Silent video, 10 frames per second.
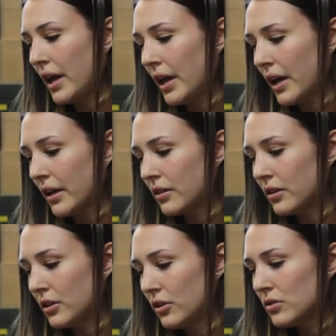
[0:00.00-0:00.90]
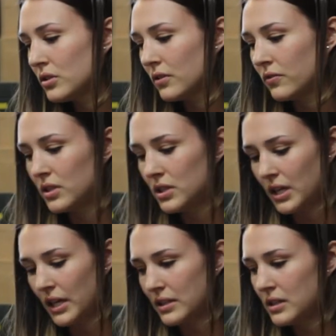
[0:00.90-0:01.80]
And the use of the
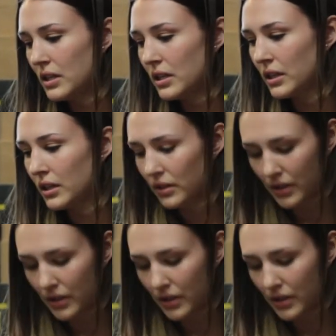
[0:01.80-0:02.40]
DIC